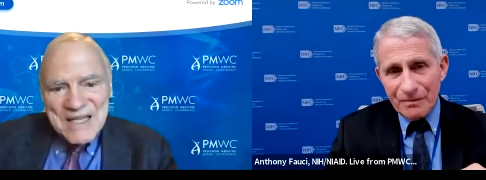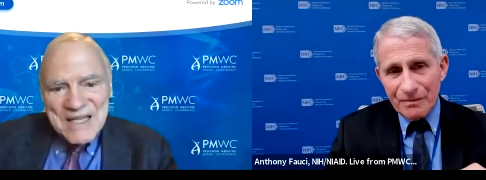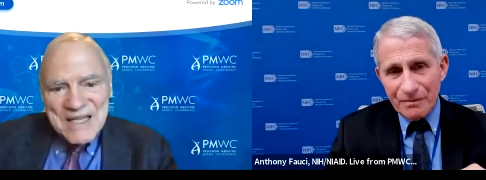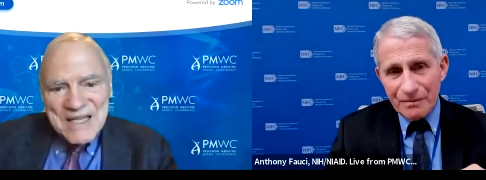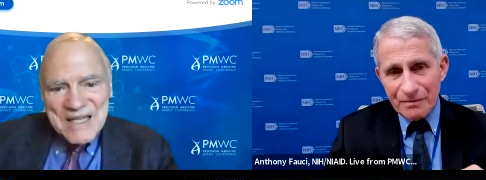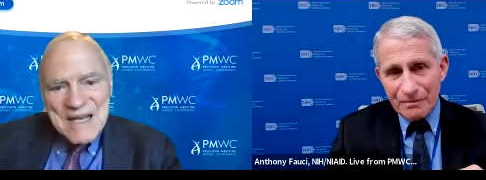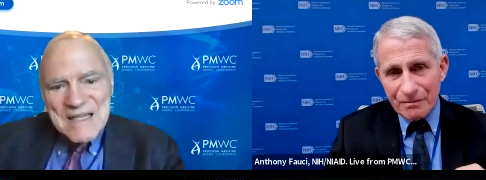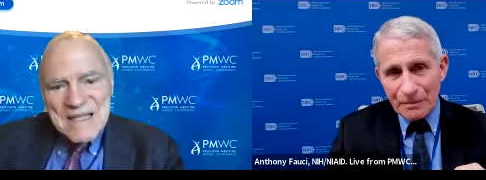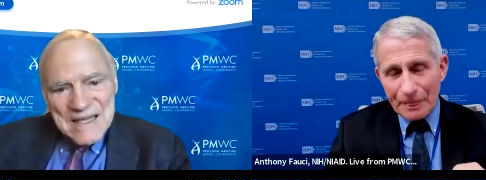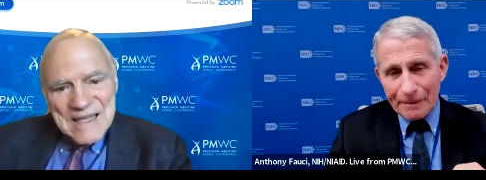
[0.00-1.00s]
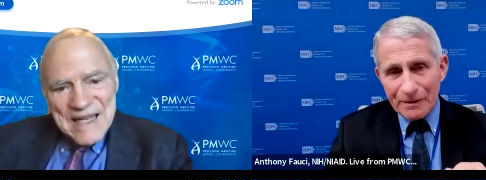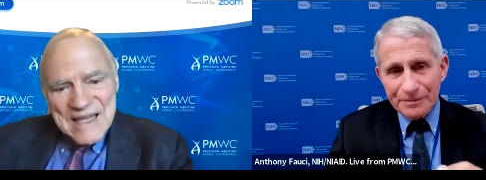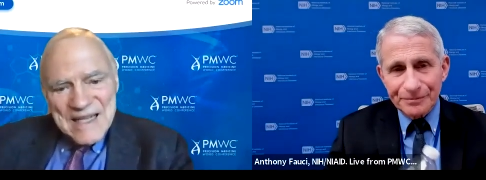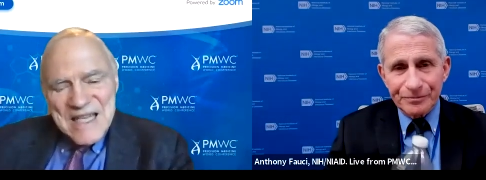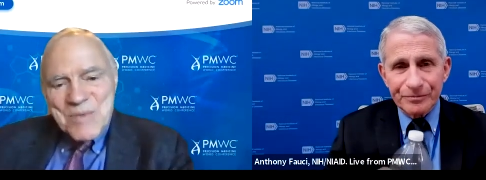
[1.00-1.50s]
Speaker 1: Because it
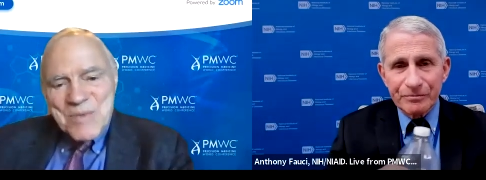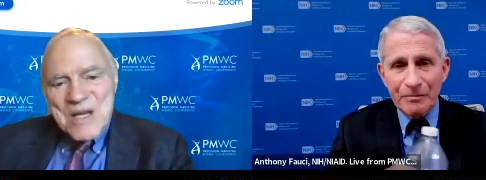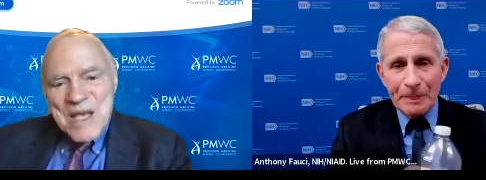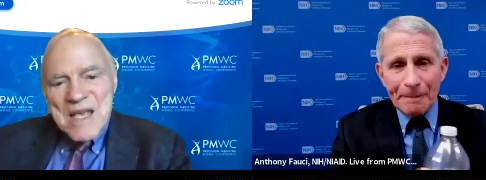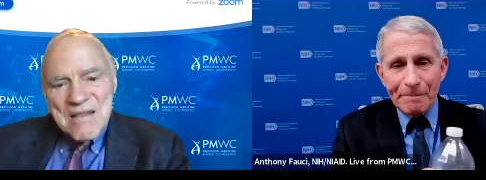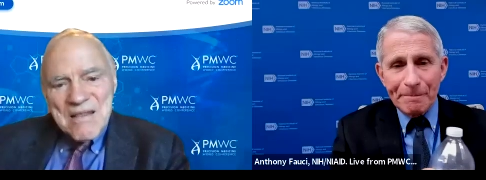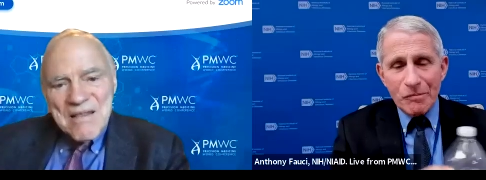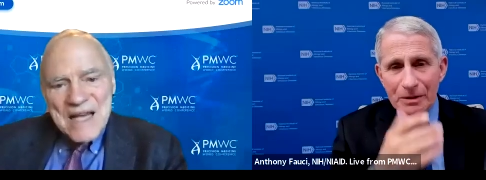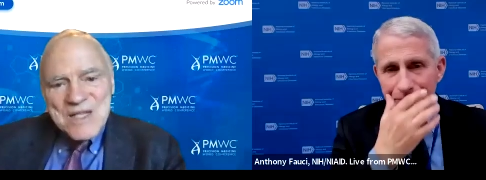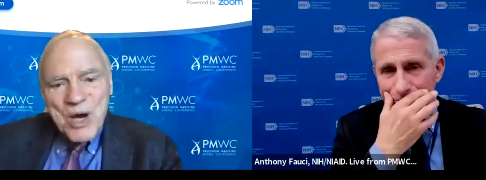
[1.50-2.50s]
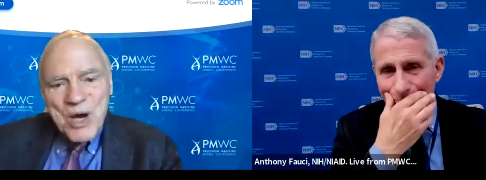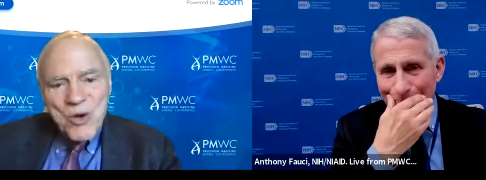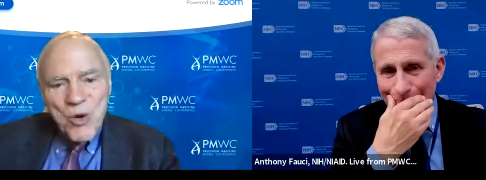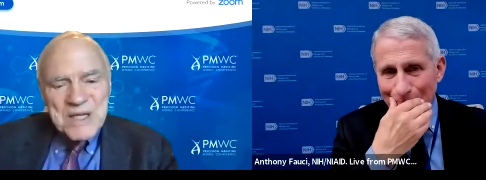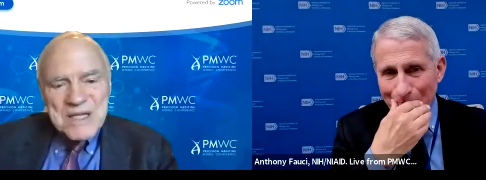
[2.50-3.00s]
seems to me that's what
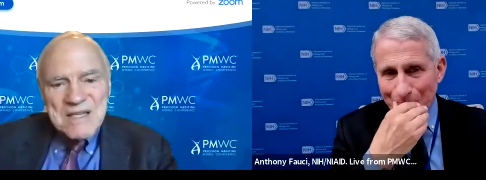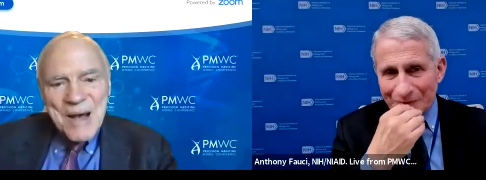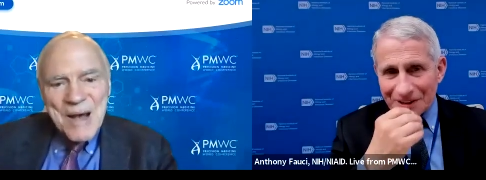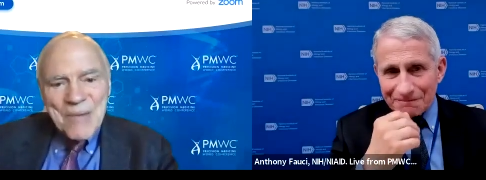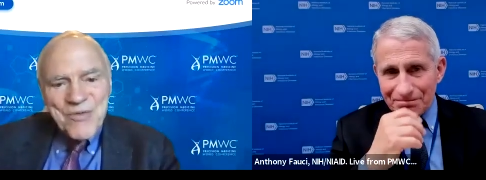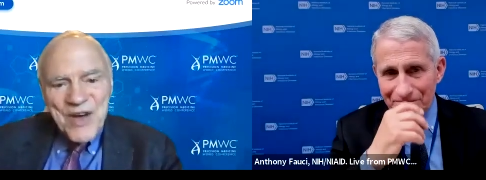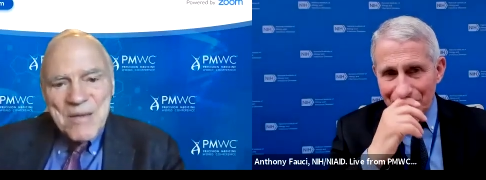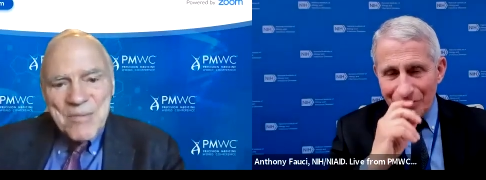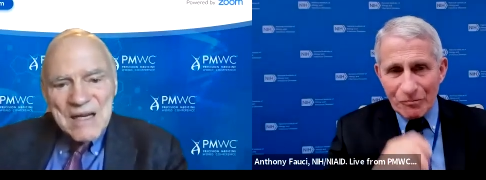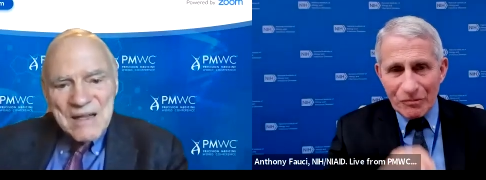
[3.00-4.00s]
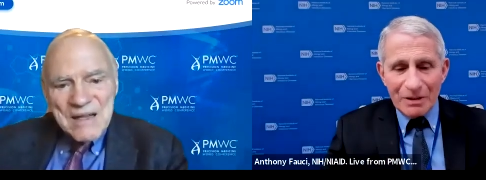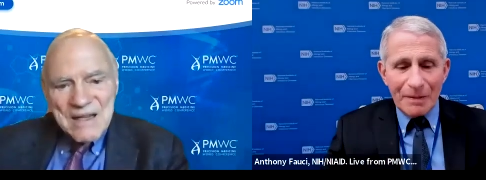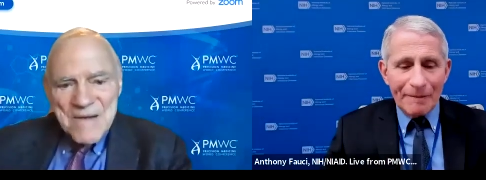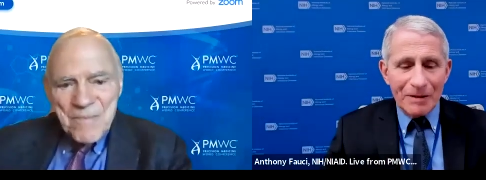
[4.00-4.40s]
opens up fundamentally